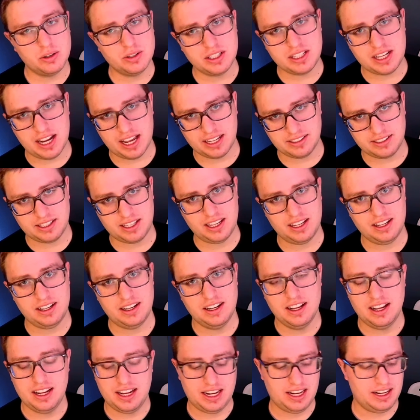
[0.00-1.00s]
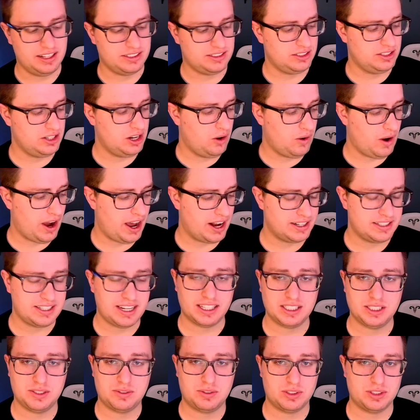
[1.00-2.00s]
owned a test kit. He doesn't know how to
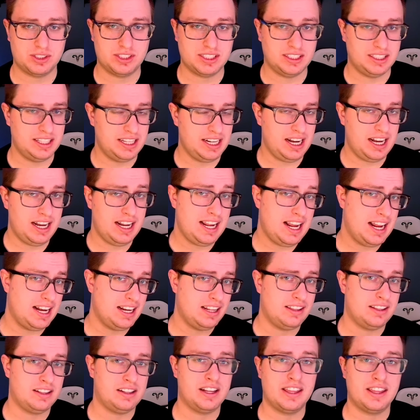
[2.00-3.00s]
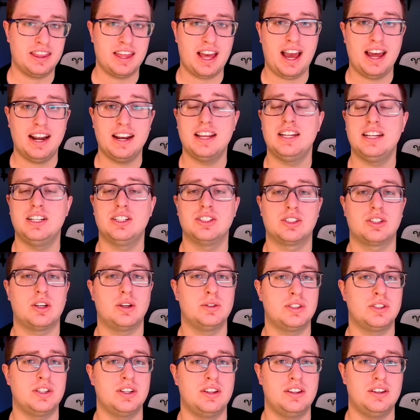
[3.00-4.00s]
test for salinity, anything like that. He just
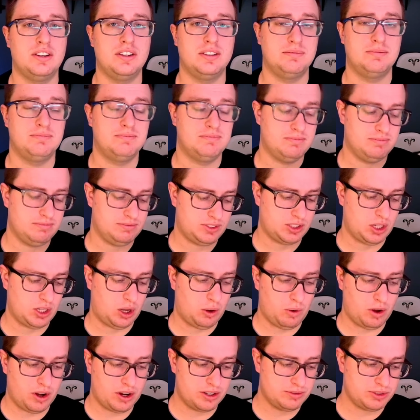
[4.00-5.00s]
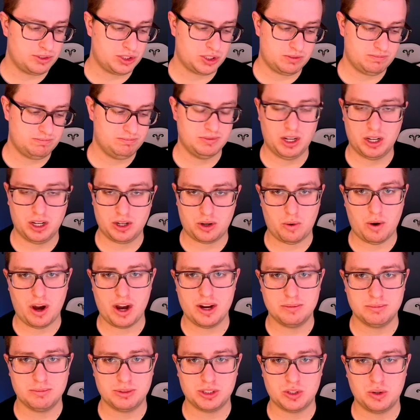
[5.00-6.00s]
goes to the saltwater
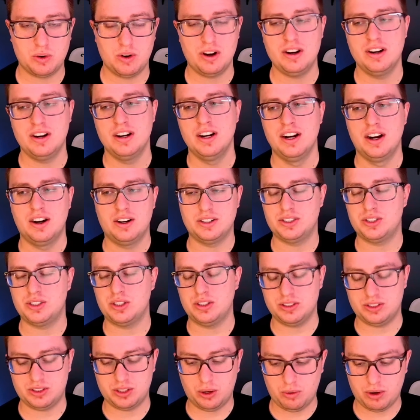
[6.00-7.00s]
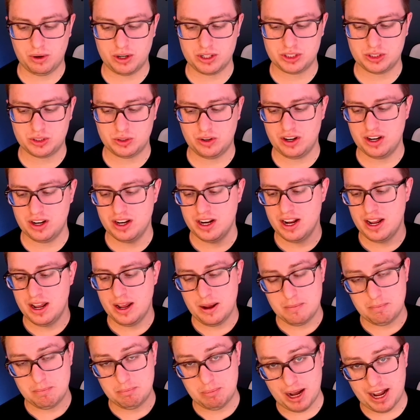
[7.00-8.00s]
aquarium store or saltwater store,
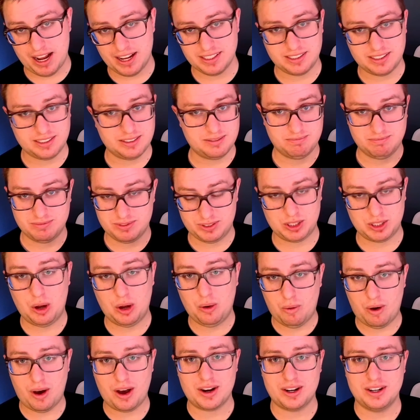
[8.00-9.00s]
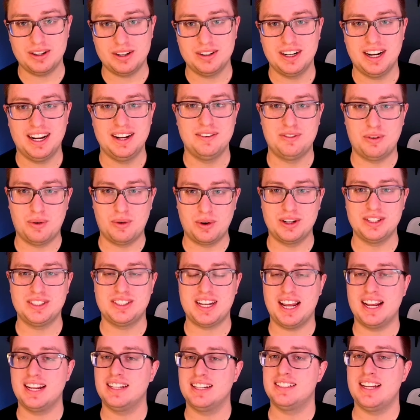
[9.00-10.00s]
buys saltwater for his
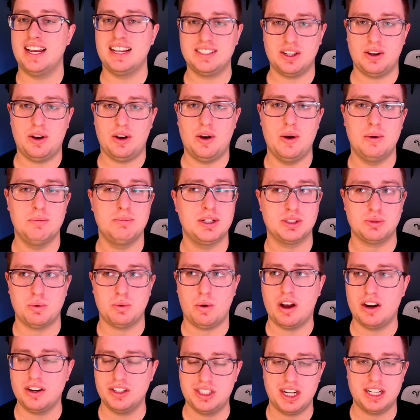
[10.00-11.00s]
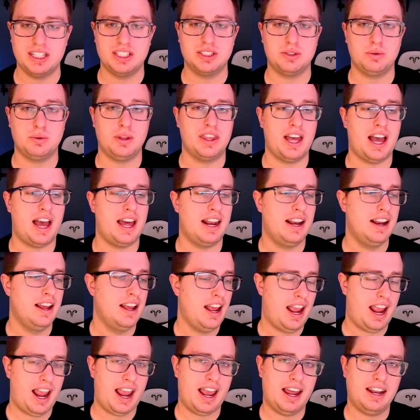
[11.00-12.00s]
tank, takes it home, does water changes with that,
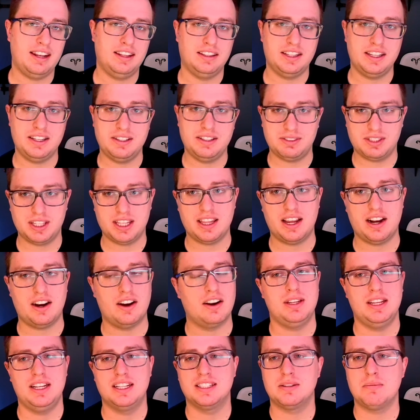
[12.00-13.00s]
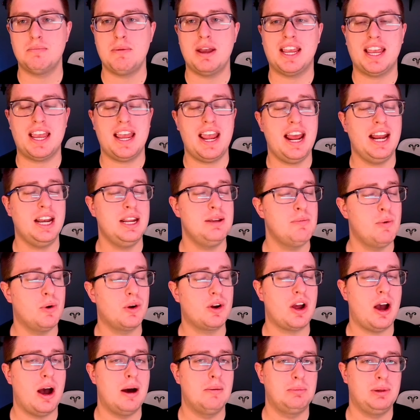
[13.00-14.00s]
and leaves it there. He doesn't make it any more
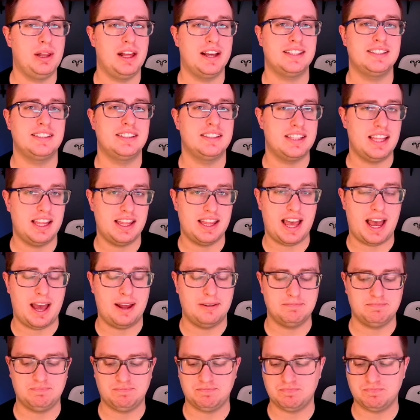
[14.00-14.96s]
complex than that.